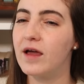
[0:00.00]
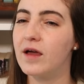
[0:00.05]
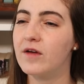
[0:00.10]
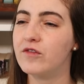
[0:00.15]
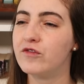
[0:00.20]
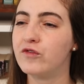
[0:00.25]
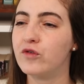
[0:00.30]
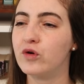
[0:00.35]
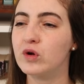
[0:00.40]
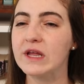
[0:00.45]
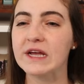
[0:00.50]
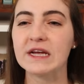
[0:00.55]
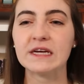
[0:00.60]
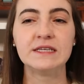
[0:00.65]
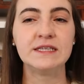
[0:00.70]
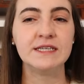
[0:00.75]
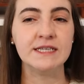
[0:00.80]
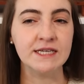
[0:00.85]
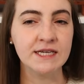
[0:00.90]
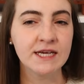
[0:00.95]
for like a
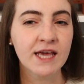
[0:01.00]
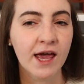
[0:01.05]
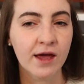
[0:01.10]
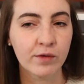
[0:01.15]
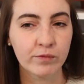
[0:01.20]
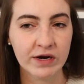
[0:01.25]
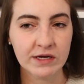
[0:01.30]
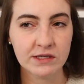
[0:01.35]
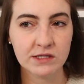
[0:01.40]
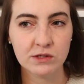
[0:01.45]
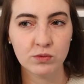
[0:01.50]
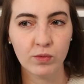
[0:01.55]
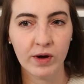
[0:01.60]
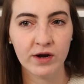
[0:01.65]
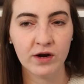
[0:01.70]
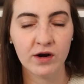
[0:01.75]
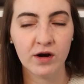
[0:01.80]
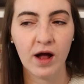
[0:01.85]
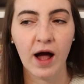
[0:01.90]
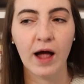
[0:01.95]
DK weight
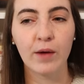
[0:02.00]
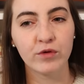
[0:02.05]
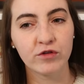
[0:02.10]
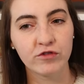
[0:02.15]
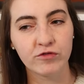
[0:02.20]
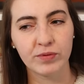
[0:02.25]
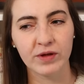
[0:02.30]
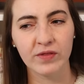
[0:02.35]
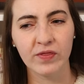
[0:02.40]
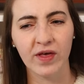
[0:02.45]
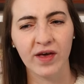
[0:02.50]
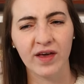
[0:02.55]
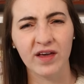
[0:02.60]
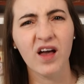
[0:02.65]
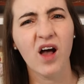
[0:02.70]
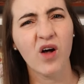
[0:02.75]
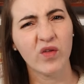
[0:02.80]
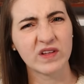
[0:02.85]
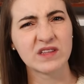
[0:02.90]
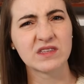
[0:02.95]
sweater, I would have been
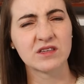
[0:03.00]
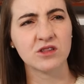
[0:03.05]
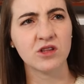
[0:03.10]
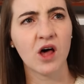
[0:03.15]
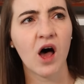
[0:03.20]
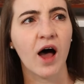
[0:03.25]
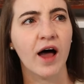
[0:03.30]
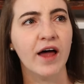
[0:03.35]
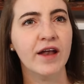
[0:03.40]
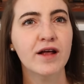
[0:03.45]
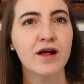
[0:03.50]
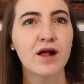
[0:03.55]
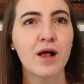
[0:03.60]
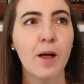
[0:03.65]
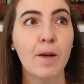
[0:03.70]
like, oh, that's a lot.